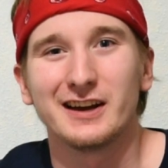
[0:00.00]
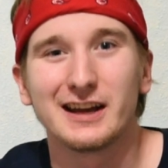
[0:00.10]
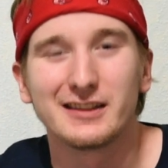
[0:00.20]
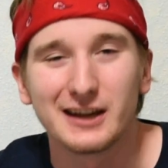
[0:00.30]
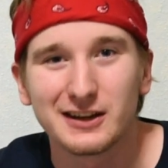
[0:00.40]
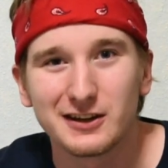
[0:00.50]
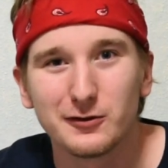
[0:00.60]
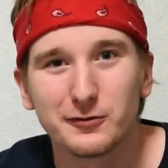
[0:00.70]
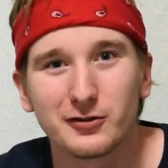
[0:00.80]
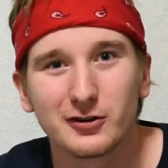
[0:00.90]
I thank
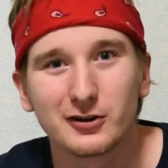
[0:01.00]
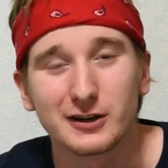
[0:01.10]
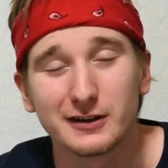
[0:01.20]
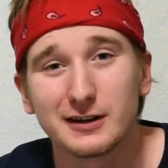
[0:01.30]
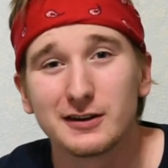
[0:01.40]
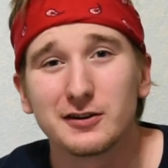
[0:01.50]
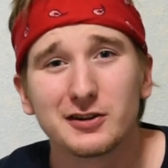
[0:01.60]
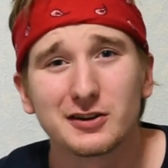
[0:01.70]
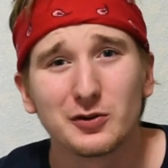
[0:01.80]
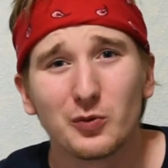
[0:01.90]
you for
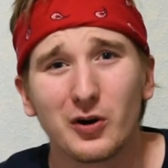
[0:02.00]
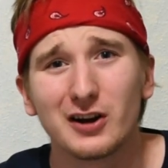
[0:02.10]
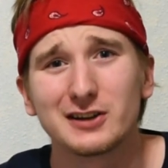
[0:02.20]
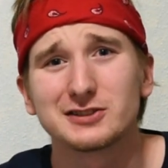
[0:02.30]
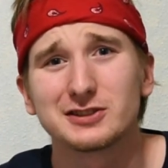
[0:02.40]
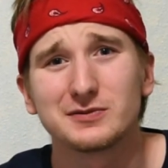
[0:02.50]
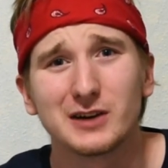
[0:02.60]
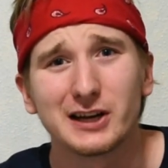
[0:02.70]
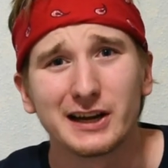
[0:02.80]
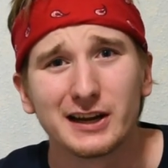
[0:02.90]
continuing to watch
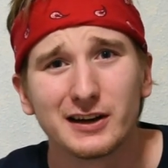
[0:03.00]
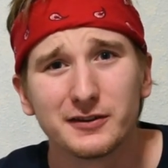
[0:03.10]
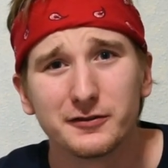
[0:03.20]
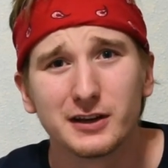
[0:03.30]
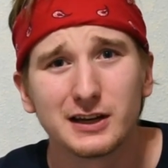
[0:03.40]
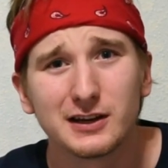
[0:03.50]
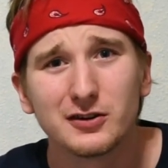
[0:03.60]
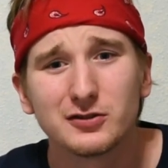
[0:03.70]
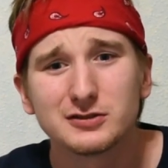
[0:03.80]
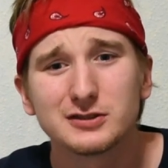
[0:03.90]
my
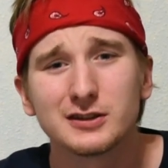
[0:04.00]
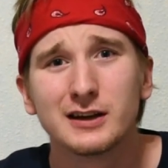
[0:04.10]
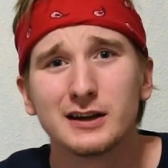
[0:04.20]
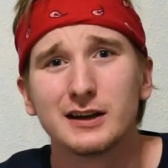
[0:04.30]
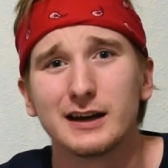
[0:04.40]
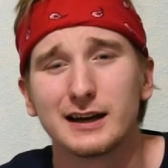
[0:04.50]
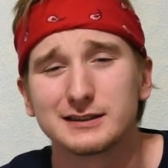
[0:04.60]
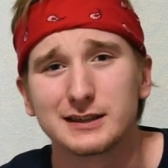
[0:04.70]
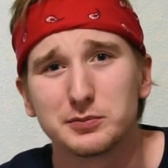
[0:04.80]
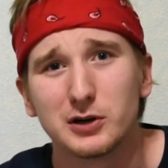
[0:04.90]
videos
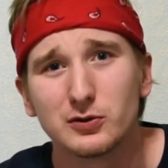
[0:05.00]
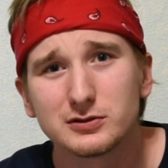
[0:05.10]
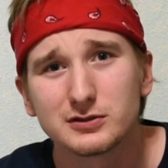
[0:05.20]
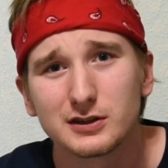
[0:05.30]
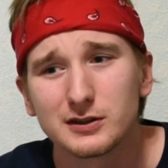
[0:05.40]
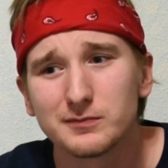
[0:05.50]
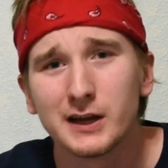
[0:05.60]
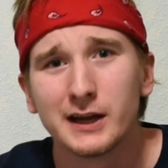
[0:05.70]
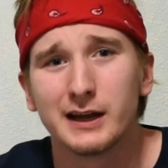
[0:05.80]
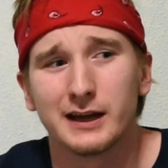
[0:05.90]
as I post
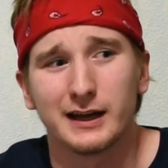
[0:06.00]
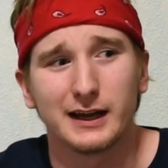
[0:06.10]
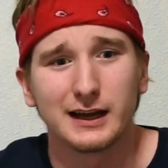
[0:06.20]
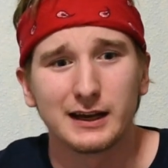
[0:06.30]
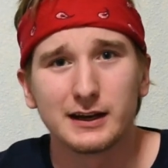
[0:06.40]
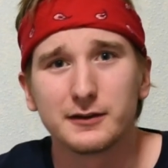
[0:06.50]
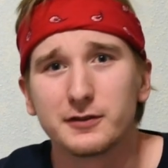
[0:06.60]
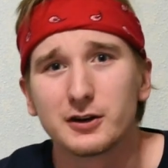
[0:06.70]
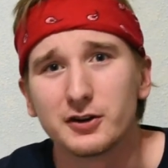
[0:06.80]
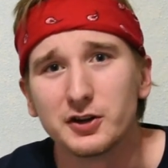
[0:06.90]
them. And if
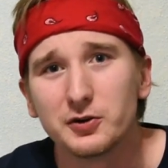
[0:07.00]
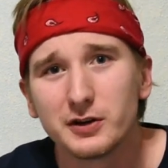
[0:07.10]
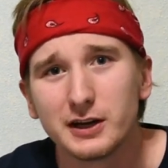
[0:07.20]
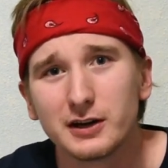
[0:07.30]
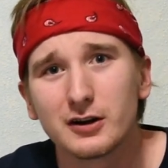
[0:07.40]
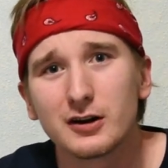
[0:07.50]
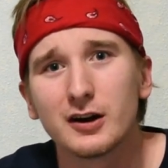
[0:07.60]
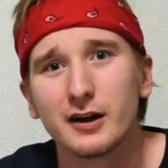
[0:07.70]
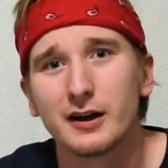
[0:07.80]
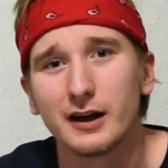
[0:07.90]
you're new
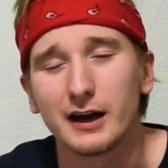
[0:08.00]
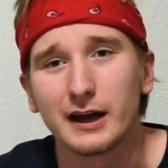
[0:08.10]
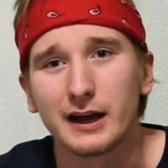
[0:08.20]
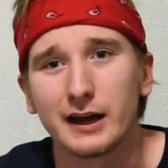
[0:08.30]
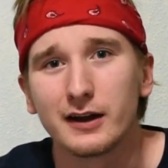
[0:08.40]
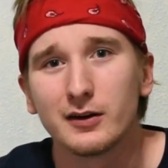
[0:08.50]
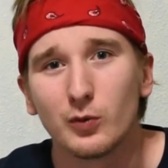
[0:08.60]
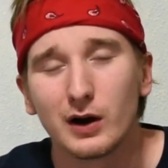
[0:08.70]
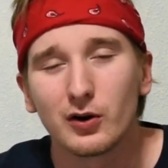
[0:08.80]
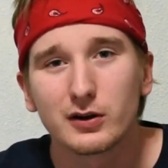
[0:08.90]
here, I
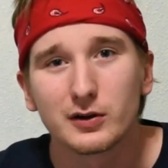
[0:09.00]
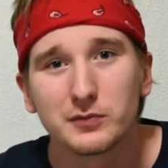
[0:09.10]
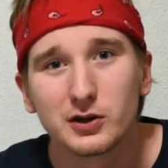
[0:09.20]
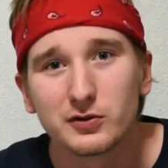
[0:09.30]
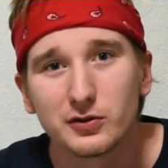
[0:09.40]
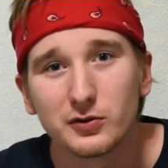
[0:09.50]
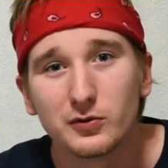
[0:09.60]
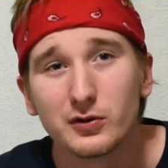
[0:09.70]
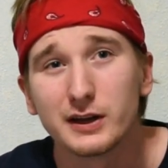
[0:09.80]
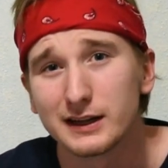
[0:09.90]
welcome you
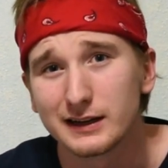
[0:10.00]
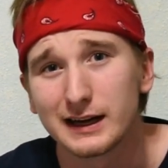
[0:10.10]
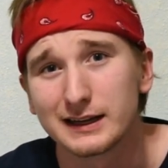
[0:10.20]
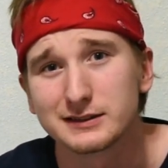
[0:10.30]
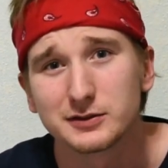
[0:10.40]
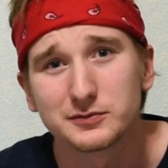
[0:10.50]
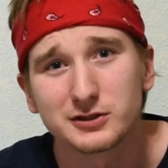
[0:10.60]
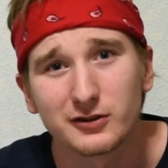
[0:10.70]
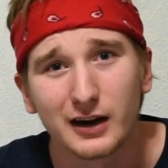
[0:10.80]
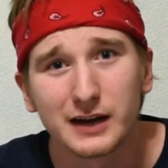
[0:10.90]
to hit that
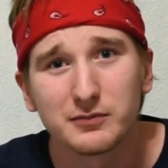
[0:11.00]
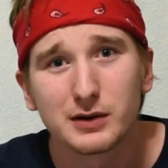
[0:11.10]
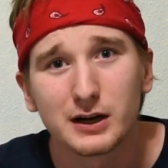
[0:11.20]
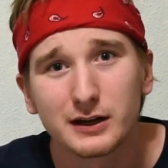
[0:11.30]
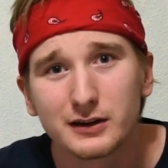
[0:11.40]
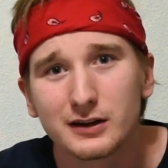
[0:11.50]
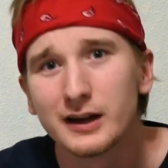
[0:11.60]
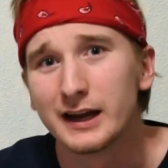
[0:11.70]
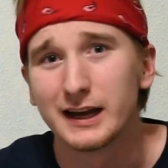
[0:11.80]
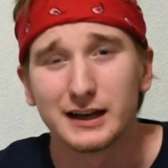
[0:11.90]
subscribe
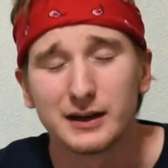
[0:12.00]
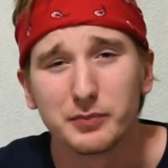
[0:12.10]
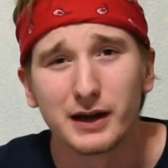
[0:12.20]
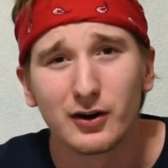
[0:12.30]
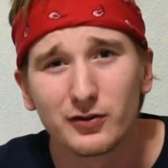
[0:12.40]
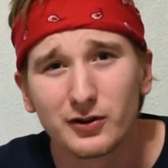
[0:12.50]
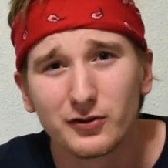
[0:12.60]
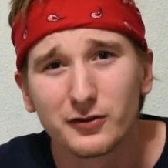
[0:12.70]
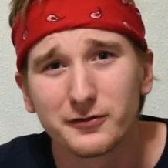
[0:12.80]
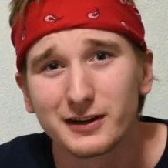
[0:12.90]
button and the bell
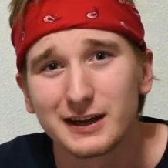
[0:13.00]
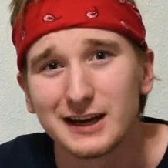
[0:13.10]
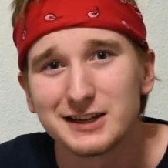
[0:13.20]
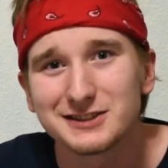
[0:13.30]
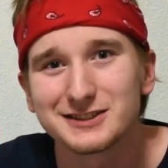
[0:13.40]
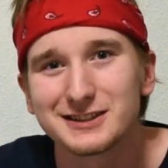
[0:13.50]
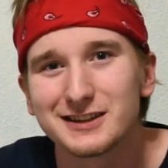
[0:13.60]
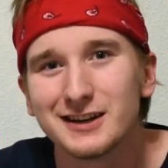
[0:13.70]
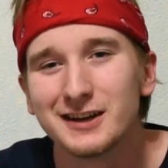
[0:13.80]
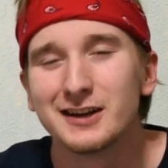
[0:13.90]
notification